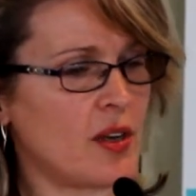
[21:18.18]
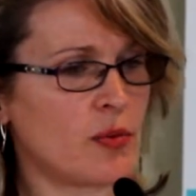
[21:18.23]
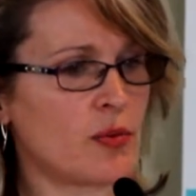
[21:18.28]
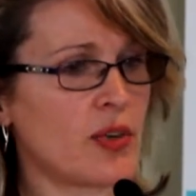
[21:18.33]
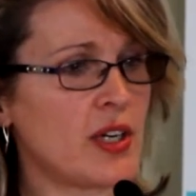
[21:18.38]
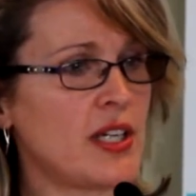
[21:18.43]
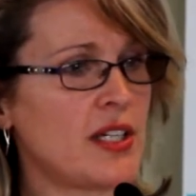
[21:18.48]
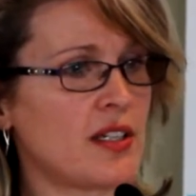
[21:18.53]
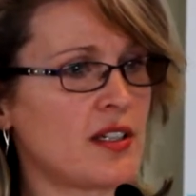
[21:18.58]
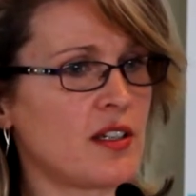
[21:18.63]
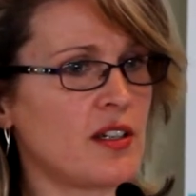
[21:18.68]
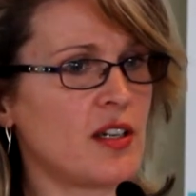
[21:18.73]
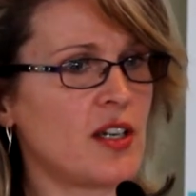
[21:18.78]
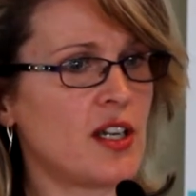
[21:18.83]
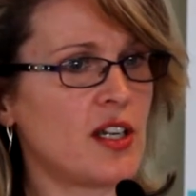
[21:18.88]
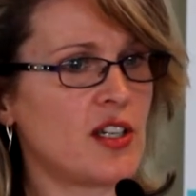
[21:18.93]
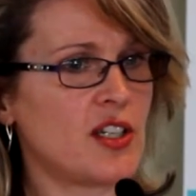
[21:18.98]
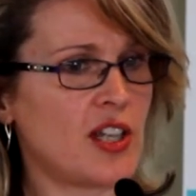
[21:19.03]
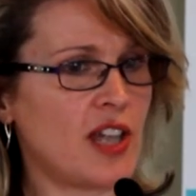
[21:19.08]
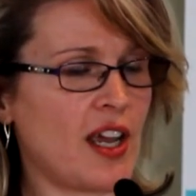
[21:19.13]
reason
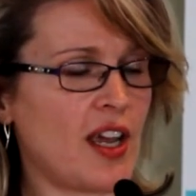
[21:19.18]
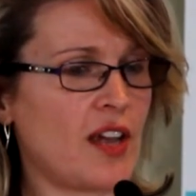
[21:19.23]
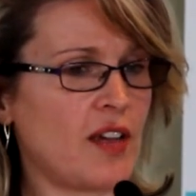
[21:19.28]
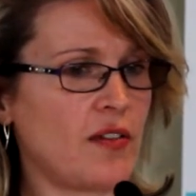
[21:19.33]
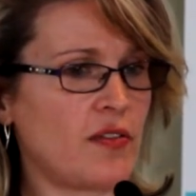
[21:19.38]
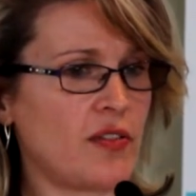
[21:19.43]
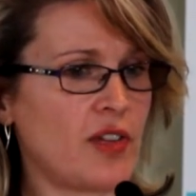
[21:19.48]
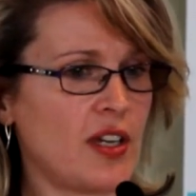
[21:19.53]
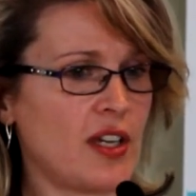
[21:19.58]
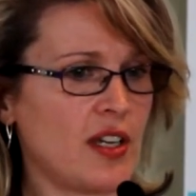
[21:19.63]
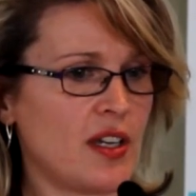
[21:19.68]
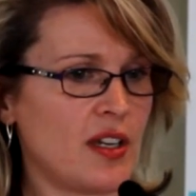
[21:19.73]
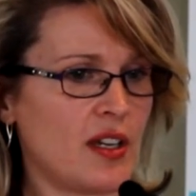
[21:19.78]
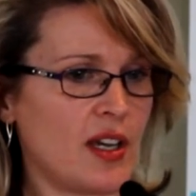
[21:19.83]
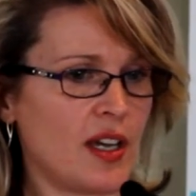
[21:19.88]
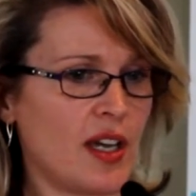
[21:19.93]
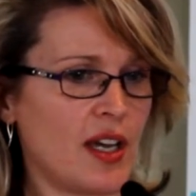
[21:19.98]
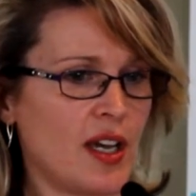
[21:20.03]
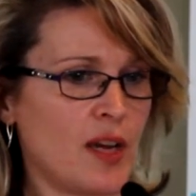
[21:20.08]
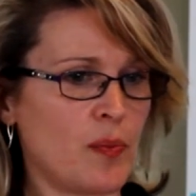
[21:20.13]
to have
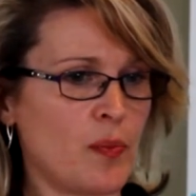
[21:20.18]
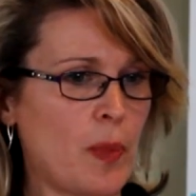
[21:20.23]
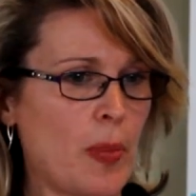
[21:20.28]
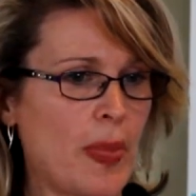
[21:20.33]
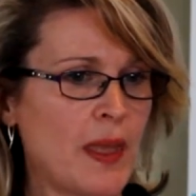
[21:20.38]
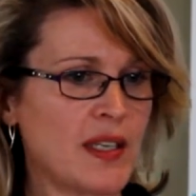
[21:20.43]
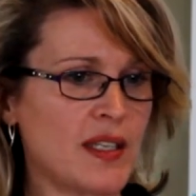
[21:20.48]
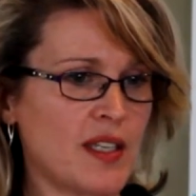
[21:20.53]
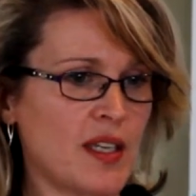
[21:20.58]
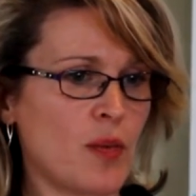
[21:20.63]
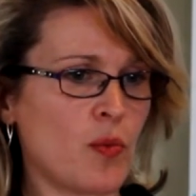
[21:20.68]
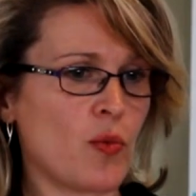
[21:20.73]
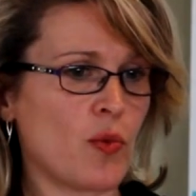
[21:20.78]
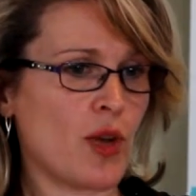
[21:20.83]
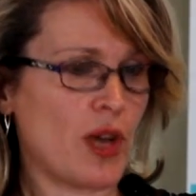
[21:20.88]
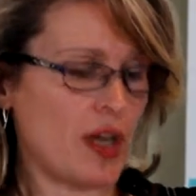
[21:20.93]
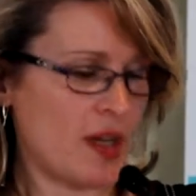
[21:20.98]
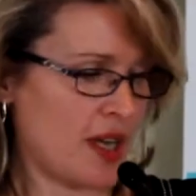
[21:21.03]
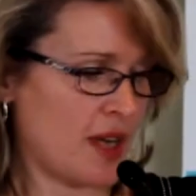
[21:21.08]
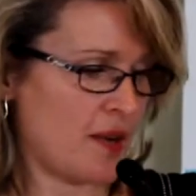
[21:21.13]

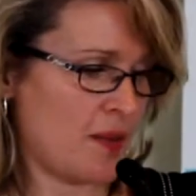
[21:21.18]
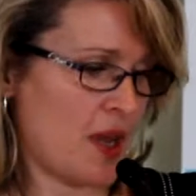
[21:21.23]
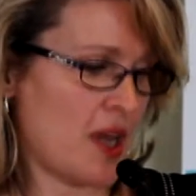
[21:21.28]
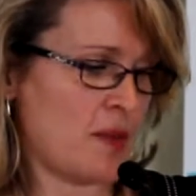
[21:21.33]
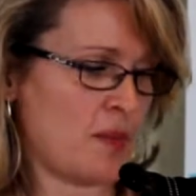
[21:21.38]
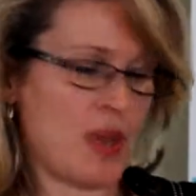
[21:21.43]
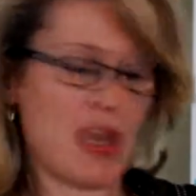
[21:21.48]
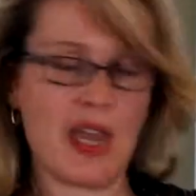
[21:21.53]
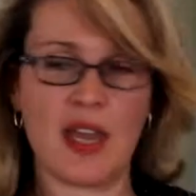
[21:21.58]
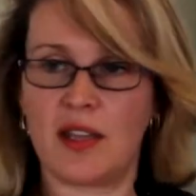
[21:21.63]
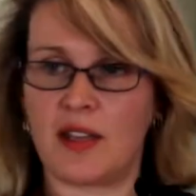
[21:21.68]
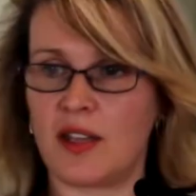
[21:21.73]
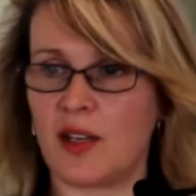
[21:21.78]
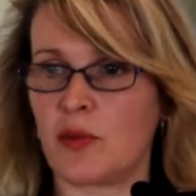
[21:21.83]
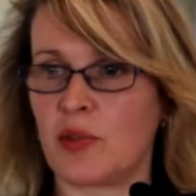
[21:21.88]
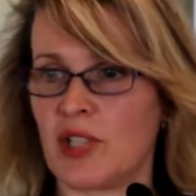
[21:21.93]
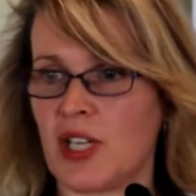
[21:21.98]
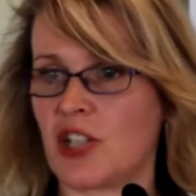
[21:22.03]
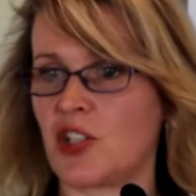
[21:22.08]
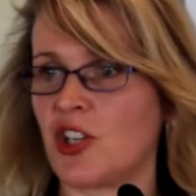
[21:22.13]
a pet that
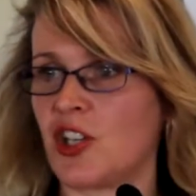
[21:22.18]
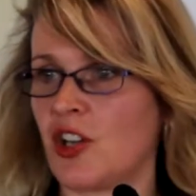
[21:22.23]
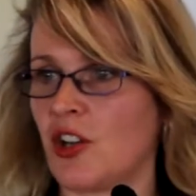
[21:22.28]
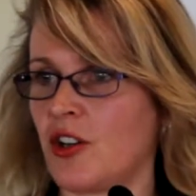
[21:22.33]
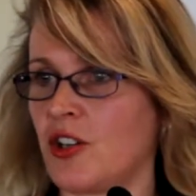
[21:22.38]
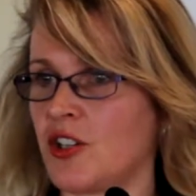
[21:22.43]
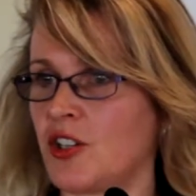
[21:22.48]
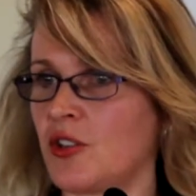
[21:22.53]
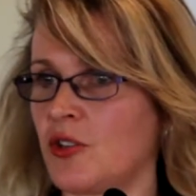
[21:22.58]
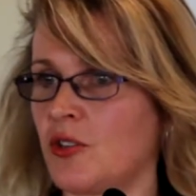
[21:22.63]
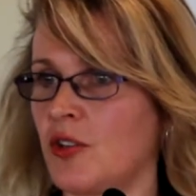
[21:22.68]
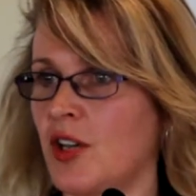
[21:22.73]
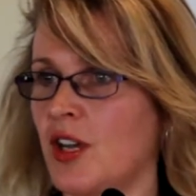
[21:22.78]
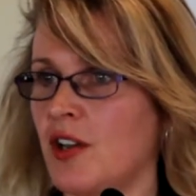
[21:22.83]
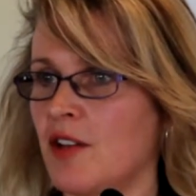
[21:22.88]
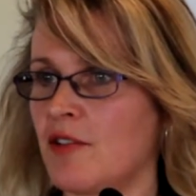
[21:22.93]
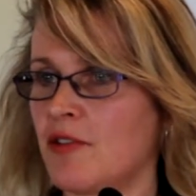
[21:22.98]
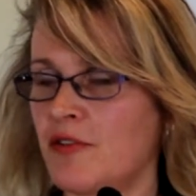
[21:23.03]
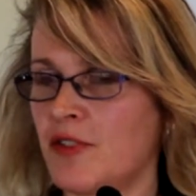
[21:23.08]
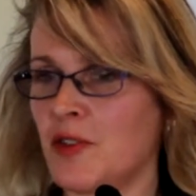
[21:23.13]
was actually going to
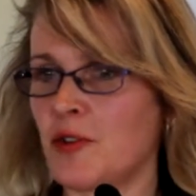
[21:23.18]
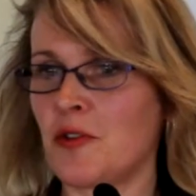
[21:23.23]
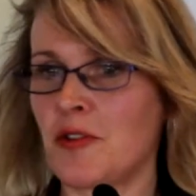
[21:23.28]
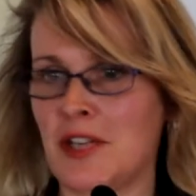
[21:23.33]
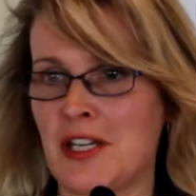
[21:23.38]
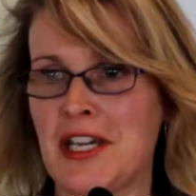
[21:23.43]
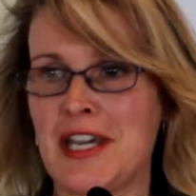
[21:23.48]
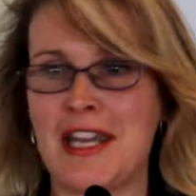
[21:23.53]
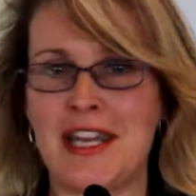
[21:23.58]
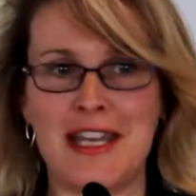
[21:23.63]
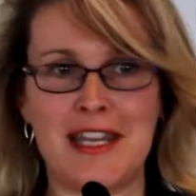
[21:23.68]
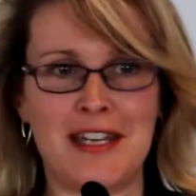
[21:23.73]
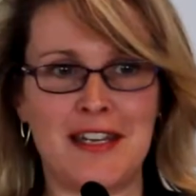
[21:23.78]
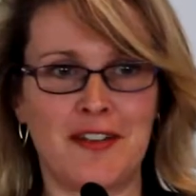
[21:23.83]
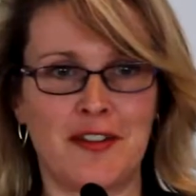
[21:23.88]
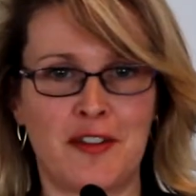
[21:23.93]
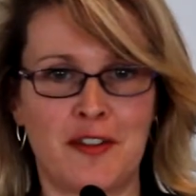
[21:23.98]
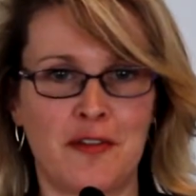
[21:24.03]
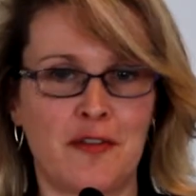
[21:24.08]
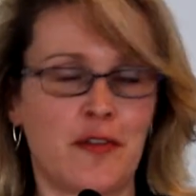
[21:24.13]
fill the need
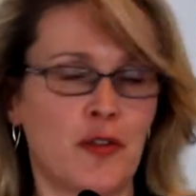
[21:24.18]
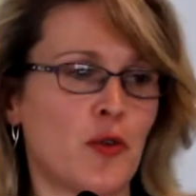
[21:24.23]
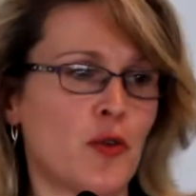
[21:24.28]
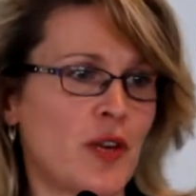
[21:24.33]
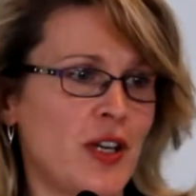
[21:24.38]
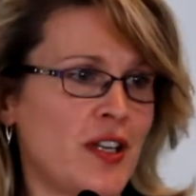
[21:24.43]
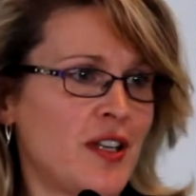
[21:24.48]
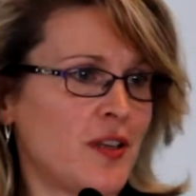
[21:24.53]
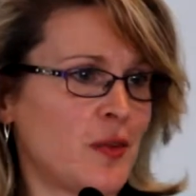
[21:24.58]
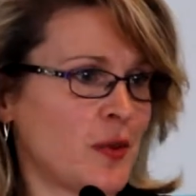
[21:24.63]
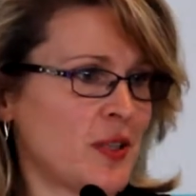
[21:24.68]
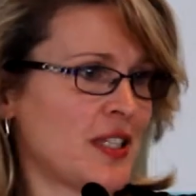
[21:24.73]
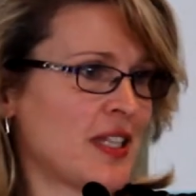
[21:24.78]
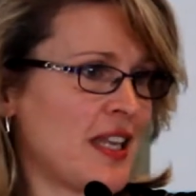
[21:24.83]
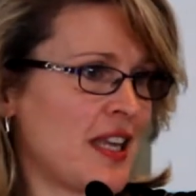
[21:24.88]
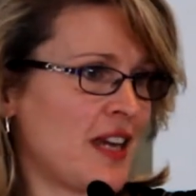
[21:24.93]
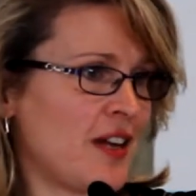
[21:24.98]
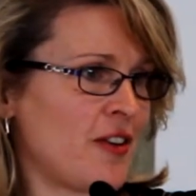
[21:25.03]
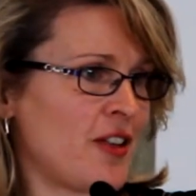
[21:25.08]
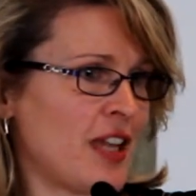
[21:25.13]
or the void that was
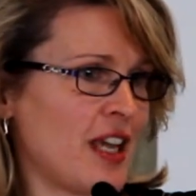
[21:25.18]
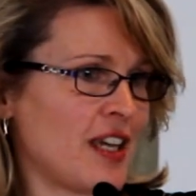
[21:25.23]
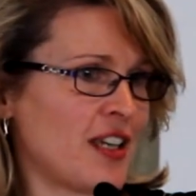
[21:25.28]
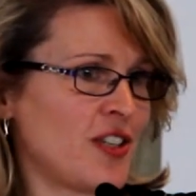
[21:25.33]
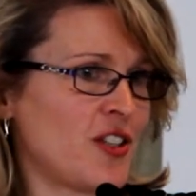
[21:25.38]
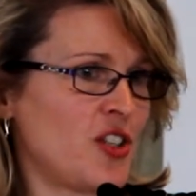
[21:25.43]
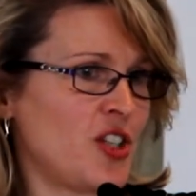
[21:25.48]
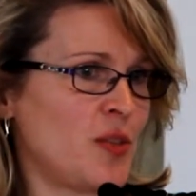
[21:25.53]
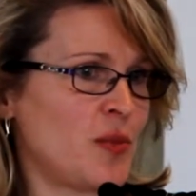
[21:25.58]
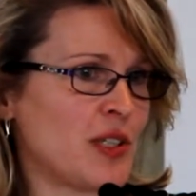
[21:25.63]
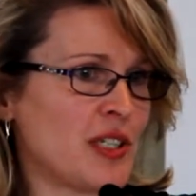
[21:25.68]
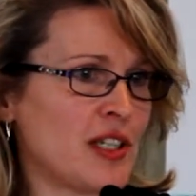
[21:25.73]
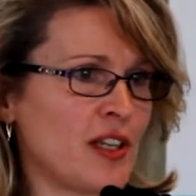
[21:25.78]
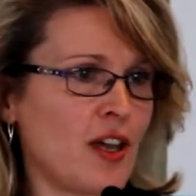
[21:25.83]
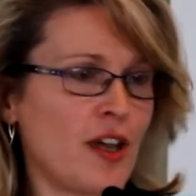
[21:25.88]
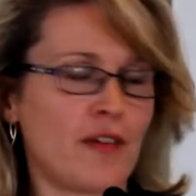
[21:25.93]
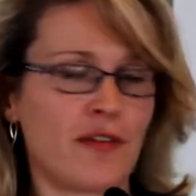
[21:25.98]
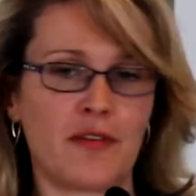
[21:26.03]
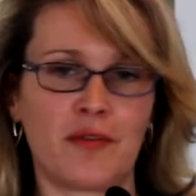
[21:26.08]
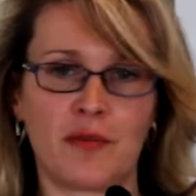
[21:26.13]
there in that consumer's
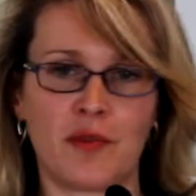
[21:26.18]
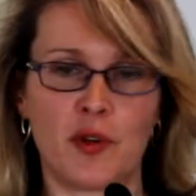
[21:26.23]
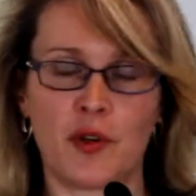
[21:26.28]
life,